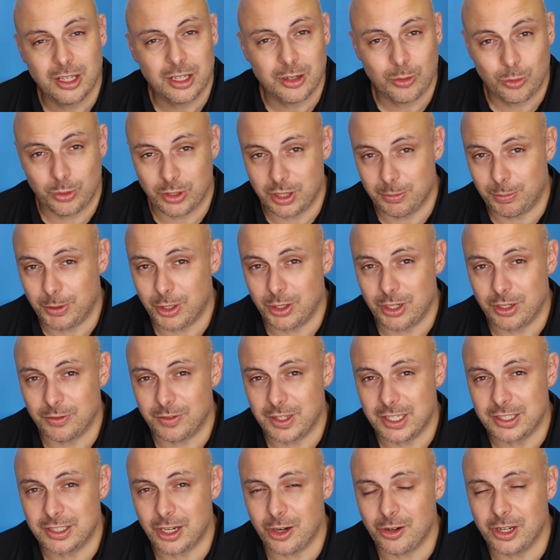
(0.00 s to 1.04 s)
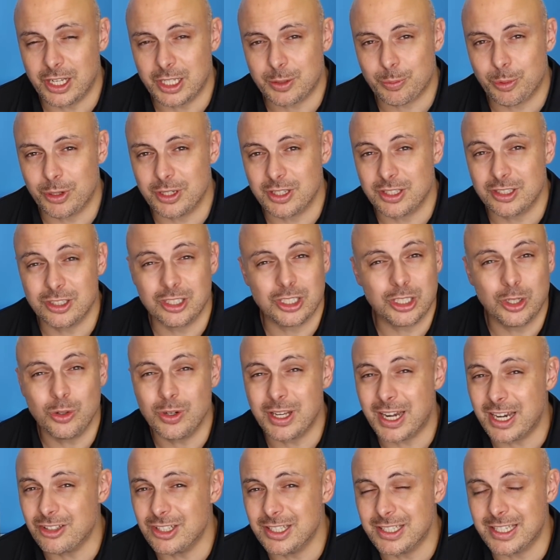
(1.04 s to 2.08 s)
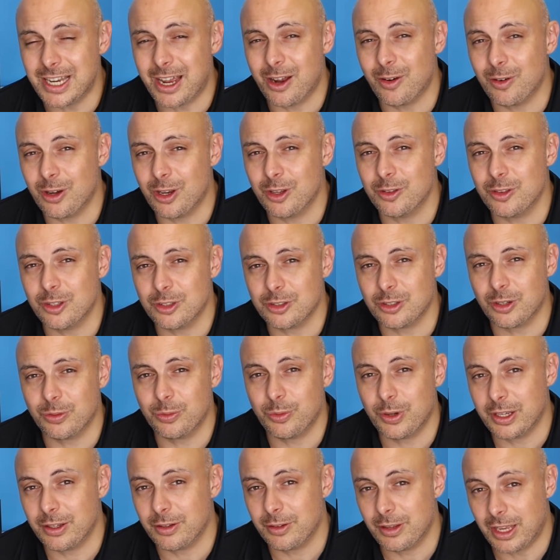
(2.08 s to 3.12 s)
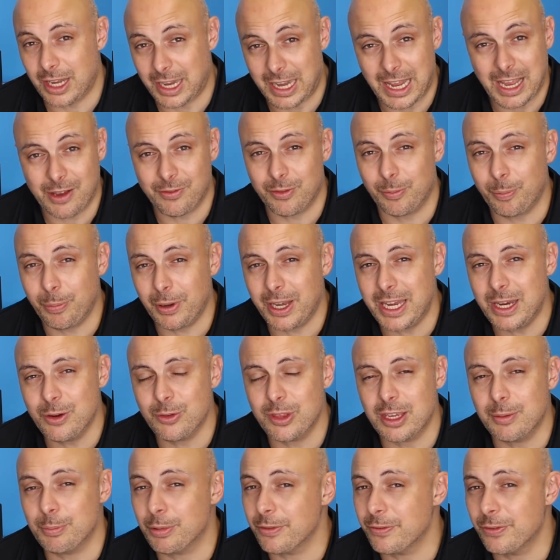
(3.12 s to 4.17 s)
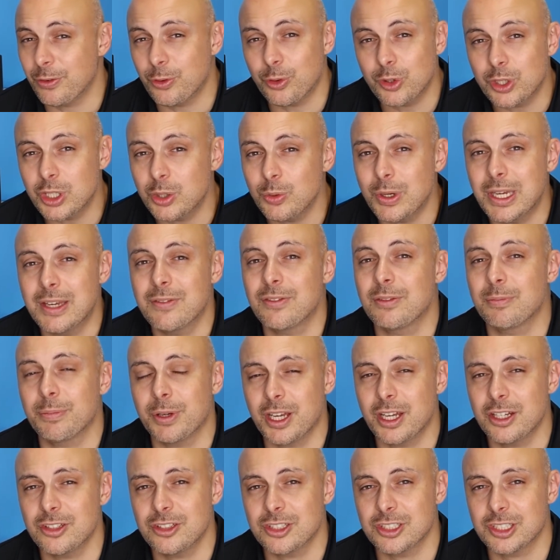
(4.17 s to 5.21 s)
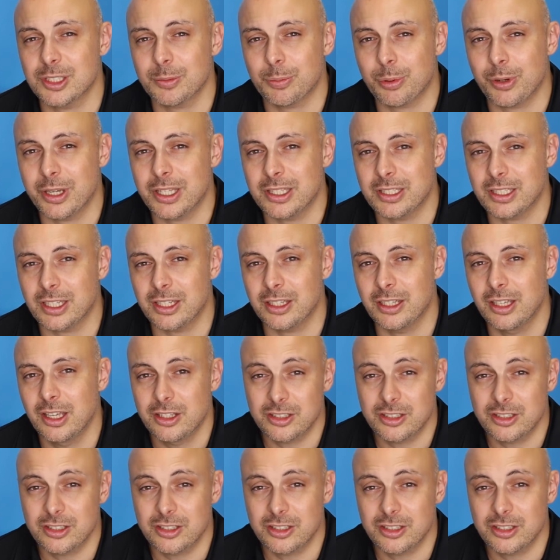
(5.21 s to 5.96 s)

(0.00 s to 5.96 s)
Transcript: With the beauty of these GoDEX printers, you can actually download the software and have a play with it before you even purchase the printer.